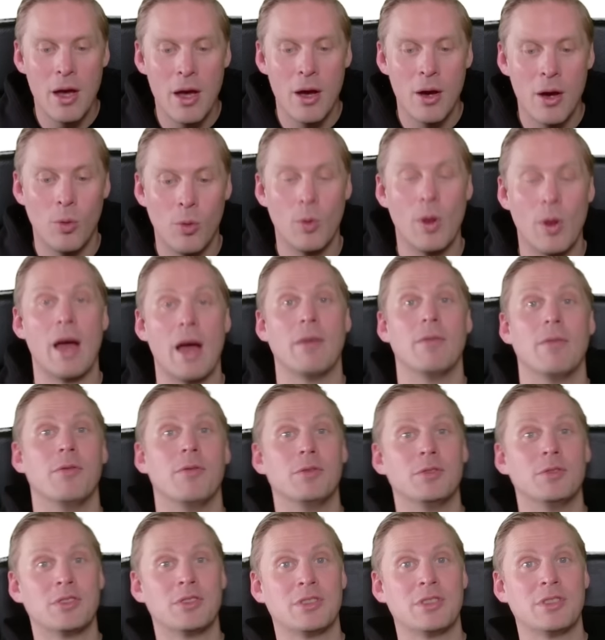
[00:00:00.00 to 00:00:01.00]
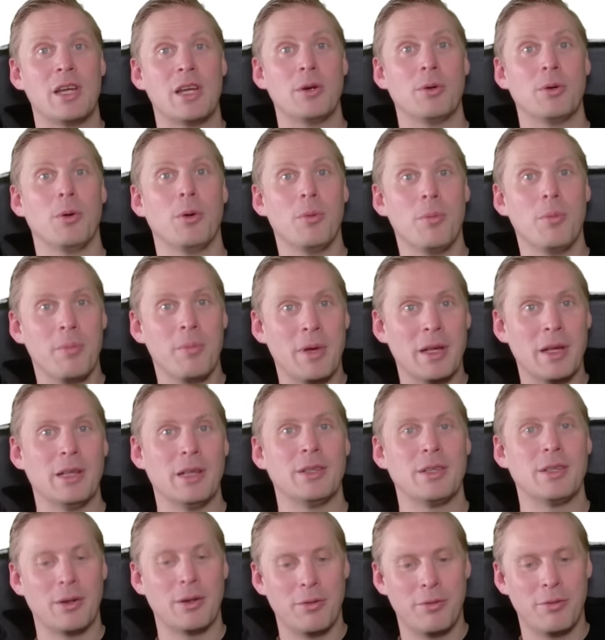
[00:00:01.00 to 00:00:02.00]
we have zero
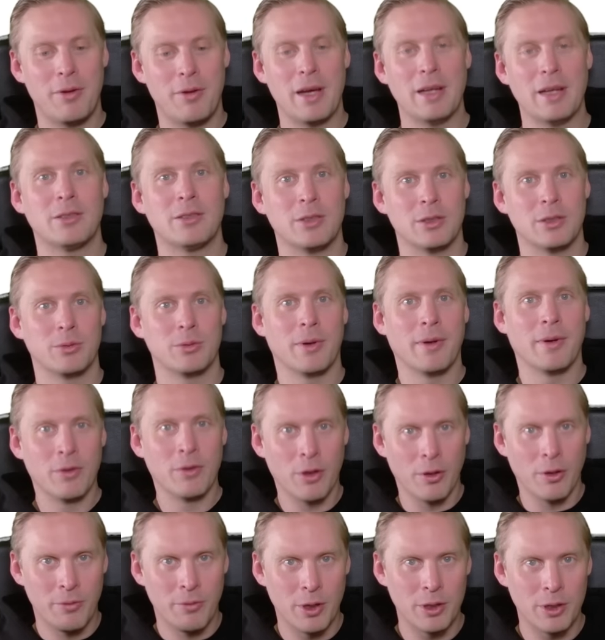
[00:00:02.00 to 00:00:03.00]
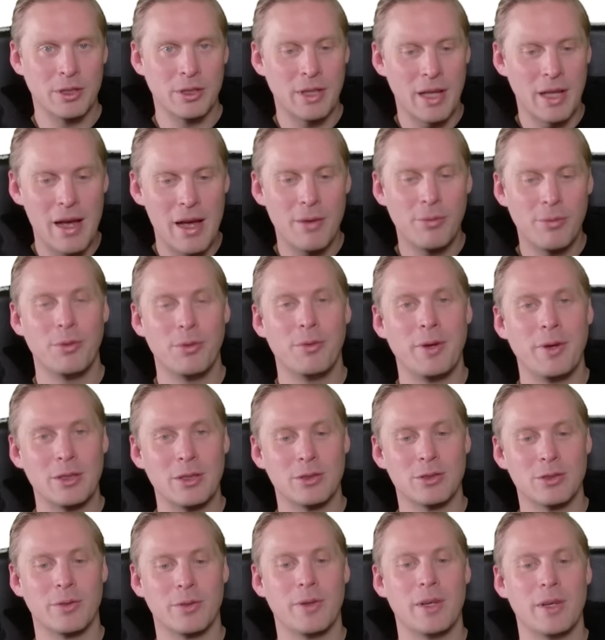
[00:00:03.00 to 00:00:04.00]
military factories. We have converted everything
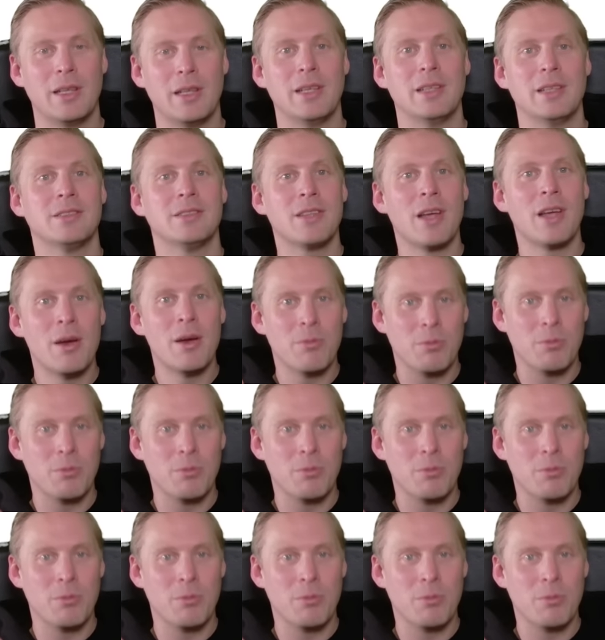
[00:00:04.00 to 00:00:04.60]
to civilians.